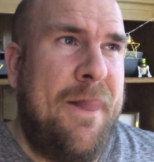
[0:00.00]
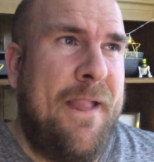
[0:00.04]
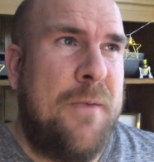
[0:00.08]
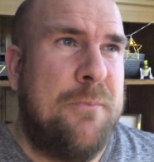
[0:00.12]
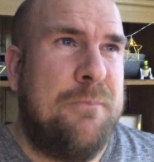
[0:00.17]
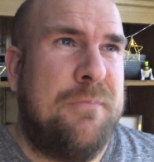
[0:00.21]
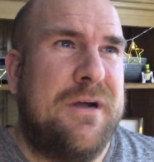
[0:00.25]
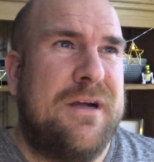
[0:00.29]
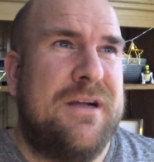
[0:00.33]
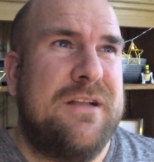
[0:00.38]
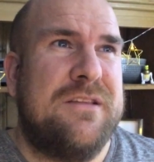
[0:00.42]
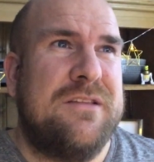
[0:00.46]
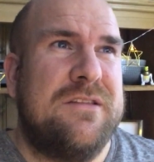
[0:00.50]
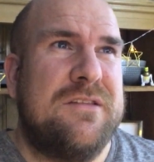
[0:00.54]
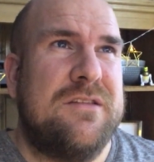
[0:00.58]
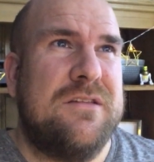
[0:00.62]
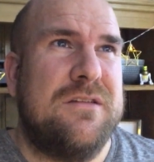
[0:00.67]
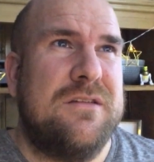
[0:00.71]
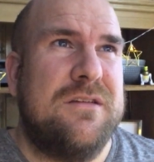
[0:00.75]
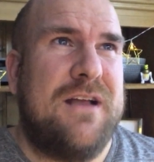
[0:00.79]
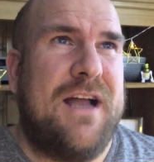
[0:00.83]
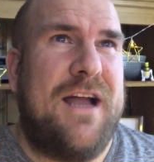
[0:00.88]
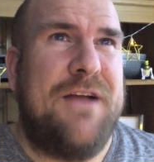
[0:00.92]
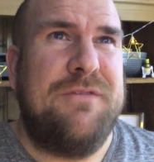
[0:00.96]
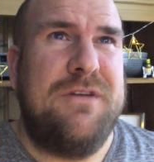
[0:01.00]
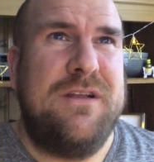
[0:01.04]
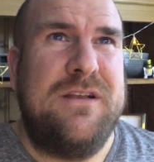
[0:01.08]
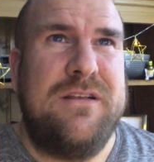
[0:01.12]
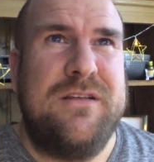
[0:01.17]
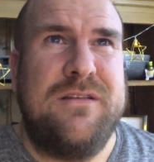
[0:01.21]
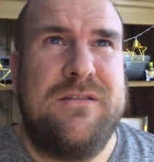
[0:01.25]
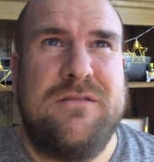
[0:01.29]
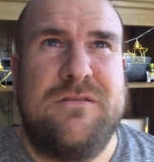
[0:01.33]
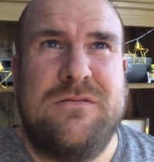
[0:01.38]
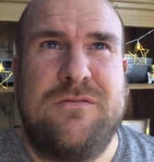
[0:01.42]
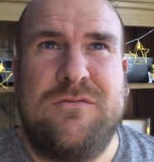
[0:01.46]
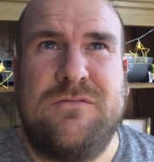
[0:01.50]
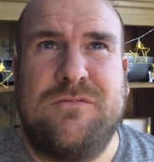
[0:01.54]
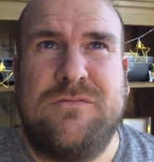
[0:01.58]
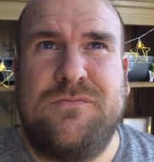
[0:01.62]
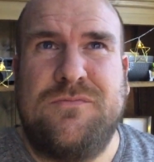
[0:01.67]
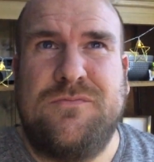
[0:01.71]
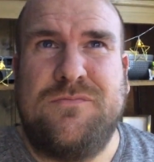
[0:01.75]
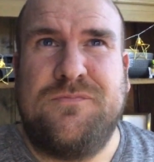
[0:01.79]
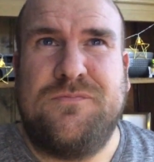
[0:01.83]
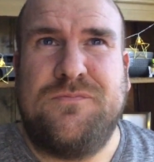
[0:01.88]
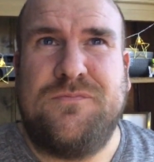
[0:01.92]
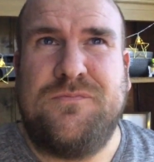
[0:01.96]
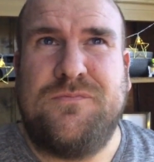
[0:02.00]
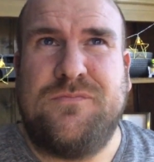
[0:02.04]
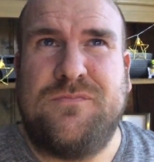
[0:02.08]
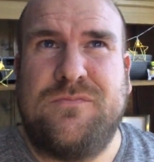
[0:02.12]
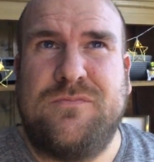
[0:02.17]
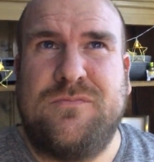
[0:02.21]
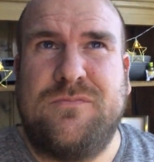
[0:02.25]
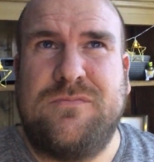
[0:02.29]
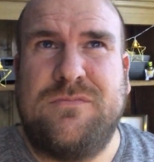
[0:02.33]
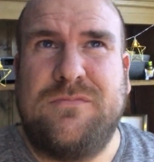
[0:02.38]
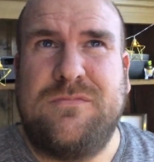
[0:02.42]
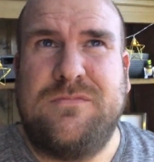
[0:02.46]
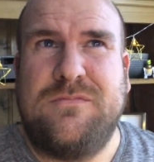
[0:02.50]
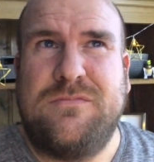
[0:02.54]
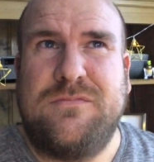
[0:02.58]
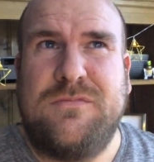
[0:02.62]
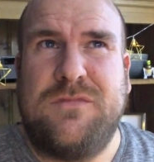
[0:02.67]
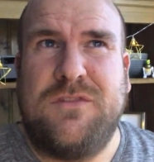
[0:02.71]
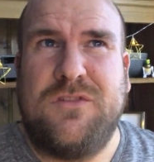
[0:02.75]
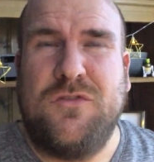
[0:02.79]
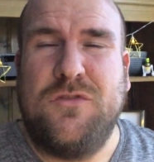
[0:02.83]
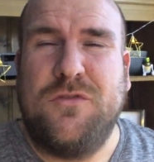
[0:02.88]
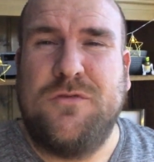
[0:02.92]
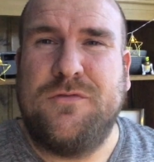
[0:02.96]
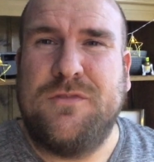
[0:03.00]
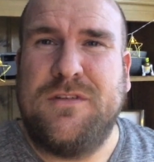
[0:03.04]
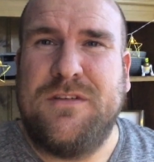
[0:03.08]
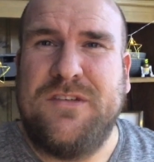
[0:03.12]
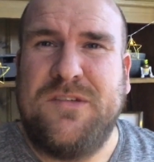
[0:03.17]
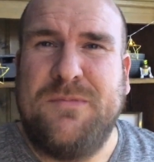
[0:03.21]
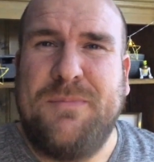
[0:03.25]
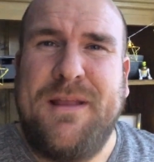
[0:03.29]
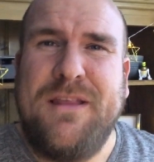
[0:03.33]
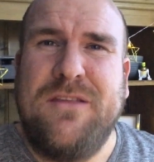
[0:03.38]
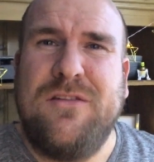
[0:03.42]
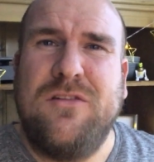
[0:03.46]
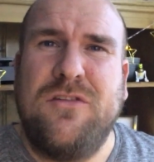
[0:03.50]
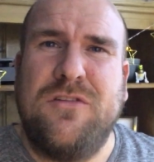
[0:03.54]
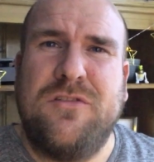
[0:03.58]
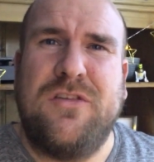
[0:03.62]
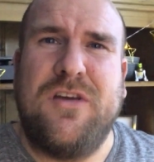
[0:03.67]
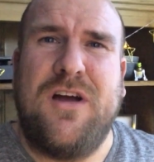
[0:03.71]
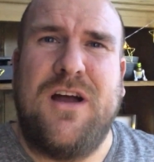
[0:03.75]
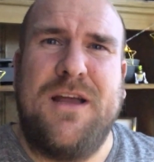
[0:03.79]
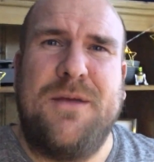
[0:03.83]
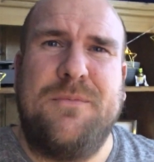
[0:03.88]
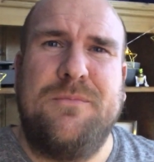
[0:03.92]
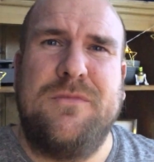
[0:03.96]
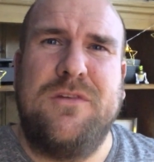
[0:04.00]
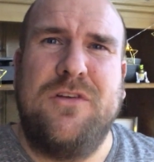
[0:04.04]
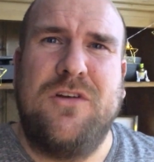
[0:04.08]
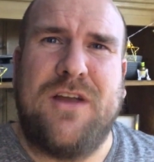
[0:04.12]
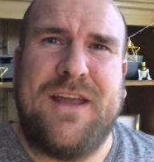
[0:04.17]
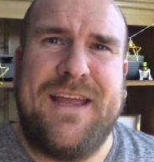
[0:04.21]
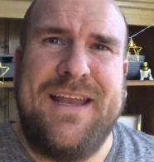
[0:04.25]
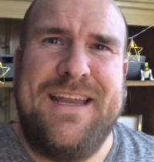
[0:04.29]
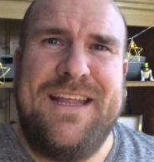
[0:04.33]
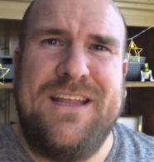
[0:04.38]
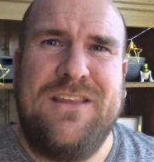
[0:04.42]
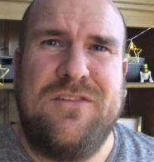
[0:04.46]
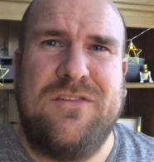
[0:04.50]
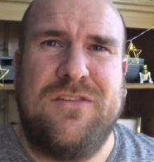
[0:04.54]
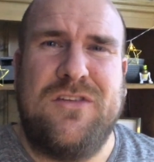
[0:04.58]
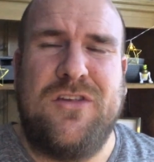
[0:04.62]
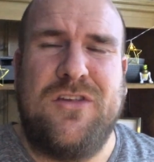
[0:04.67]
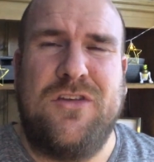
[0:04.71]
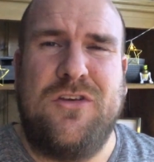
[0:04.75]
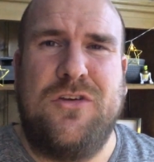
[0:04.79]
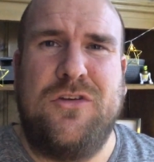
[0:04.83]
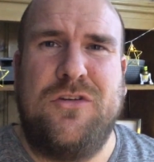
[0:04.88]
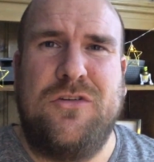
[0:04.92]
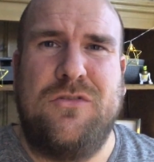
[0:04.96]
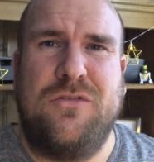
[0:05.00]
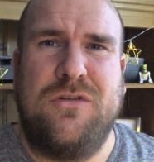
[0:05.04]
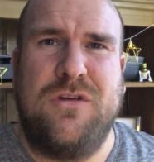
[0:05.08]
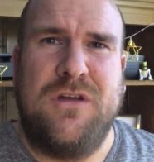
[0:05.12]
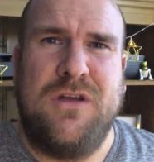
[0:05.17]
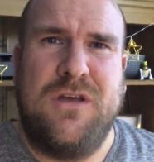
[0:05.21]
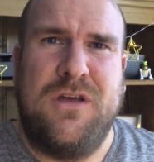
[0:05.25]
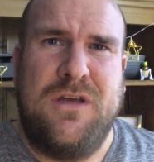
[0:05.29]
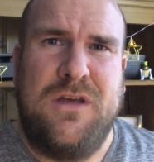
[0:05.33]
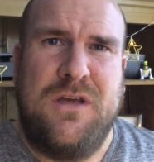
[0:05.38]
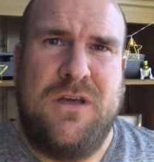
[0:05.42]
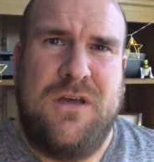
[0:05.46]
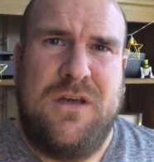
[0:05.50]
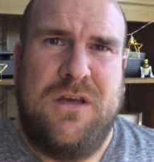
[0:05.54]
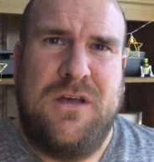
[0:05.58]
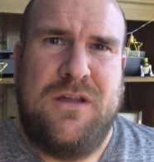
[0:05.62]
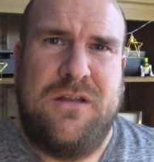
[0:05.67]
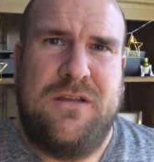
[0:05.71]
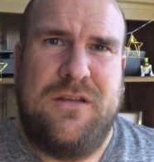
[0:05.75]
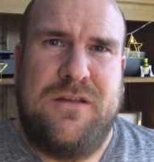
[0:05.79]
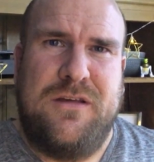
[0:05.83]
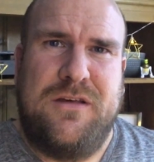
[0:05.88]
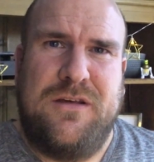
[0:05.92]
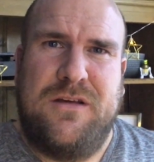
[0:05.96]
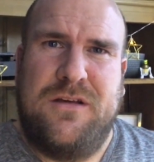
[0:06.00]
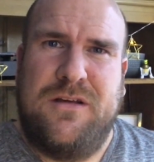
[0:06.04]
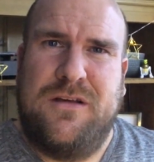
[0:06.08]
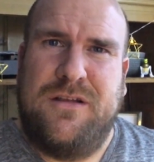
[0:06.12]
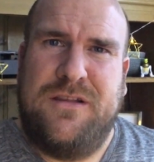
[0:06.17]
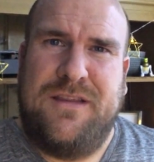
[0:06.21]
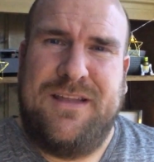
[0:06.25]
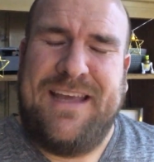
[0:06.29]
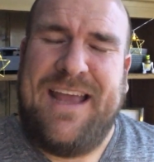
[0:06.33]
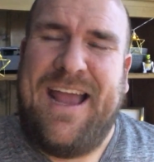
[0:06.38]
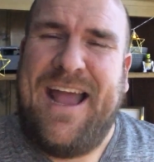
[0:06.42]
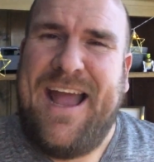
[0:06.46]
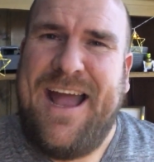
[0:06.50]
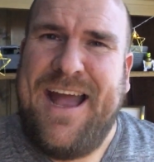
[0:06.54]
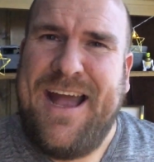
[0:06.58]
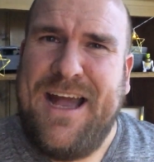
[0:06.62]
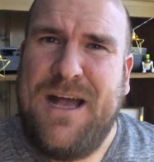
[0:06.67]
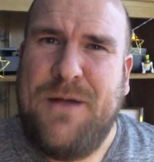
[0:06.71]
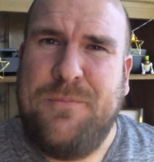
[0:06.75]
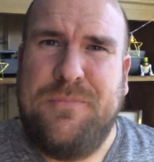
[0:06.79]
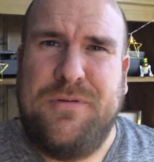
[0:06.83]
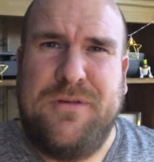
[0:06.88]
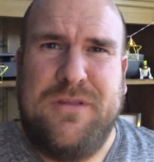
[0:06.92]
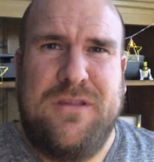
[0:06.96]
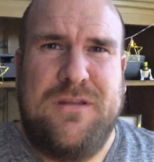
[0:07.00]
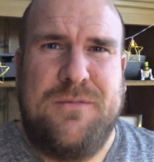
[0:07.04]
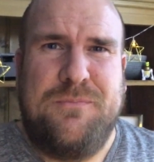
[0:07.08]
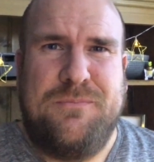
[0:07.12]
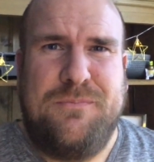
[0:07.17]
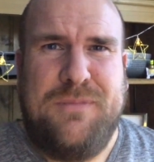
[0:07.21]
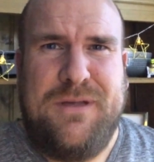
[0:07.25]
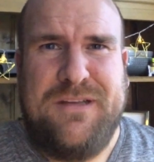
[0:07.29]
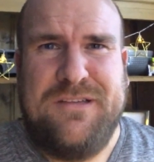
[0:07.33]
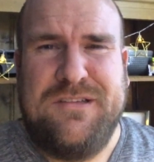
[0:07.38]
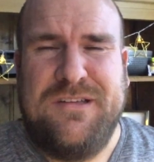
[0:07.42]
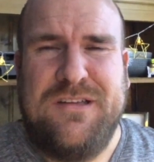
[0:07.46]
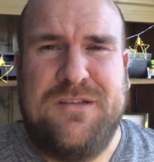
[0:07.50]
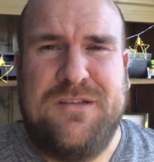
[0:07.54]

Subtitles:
But having sort of spent a lot of time looking into the app and the business